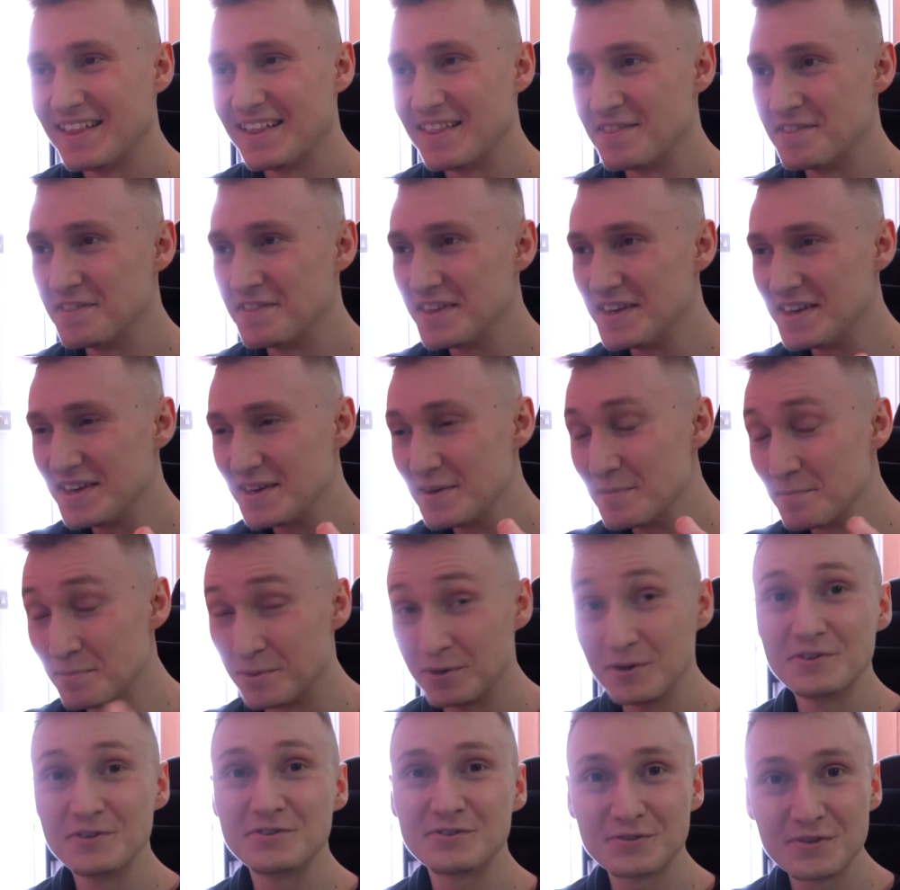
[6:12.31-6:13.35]
the
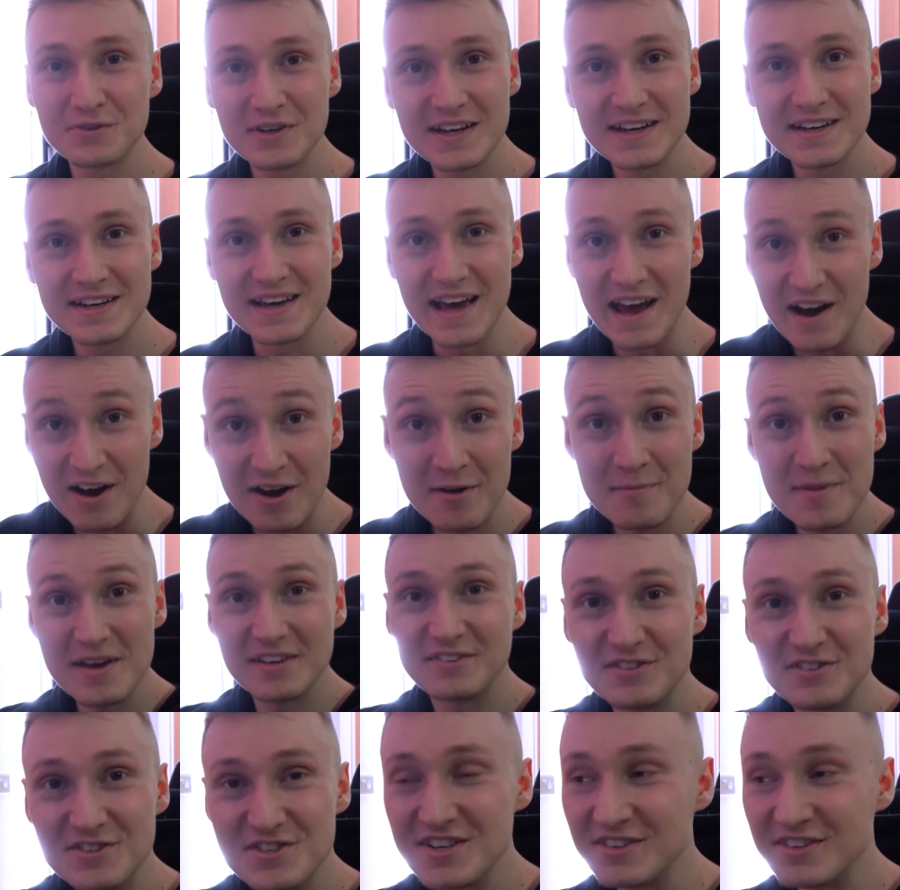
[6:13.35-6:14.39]
blue screen error
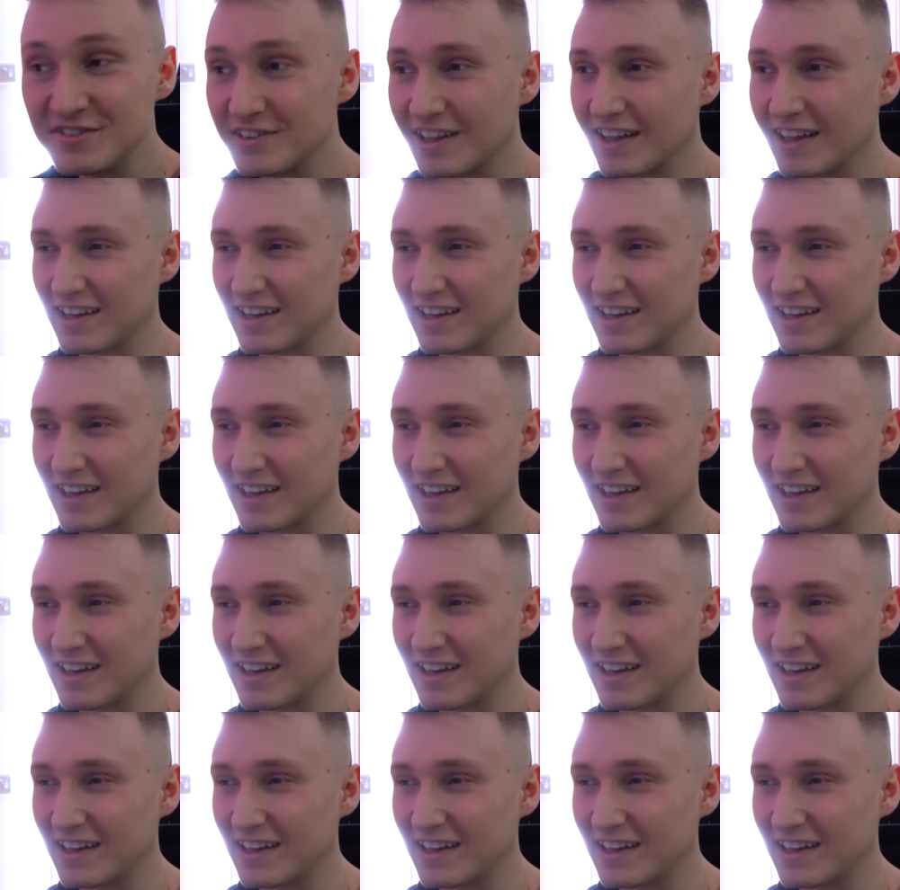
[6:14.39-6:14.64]
messages,